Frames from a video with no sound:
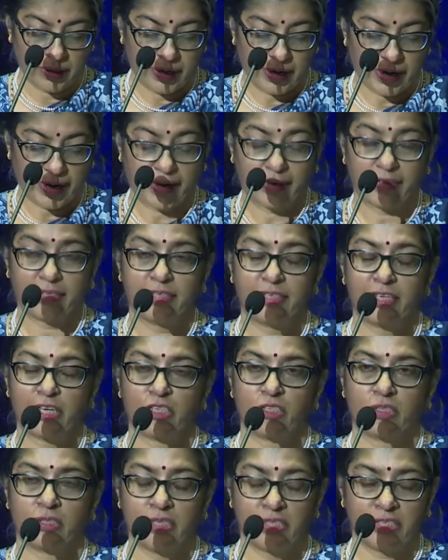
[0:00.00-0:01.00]
and
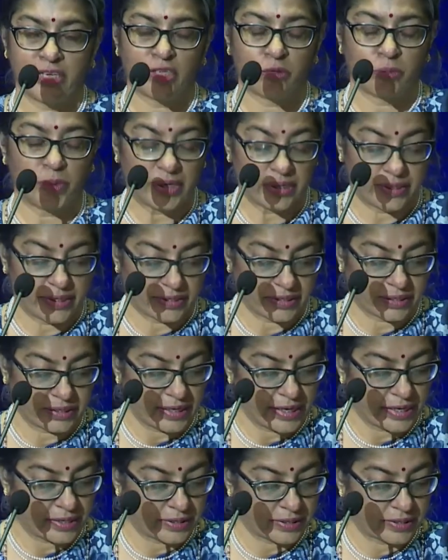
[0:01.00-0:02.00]
this has been
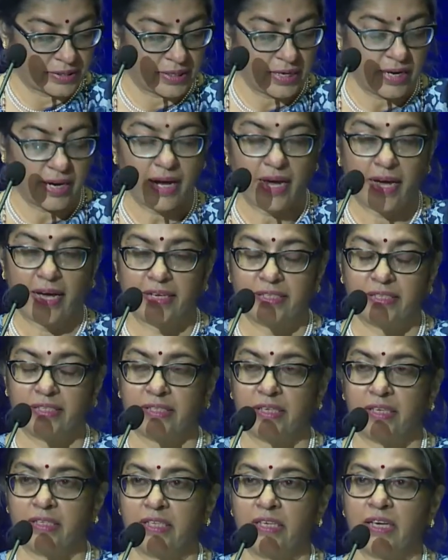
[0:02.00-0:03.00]
designated as
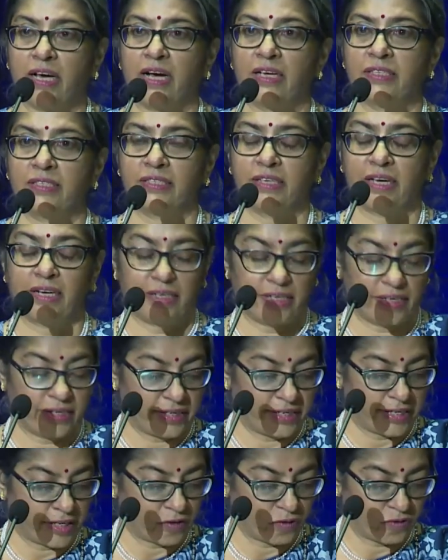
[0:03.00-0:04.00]
the
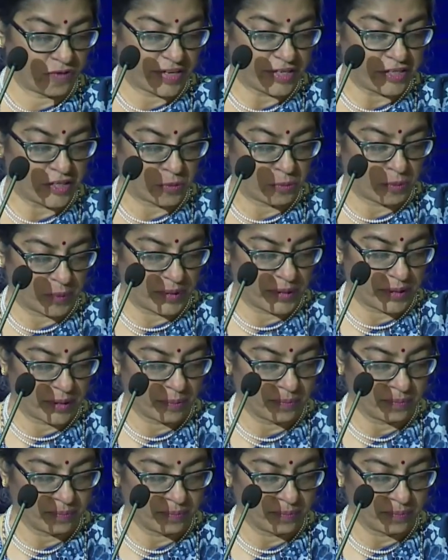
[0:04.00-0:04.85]
ASEAN-India Friendship Year.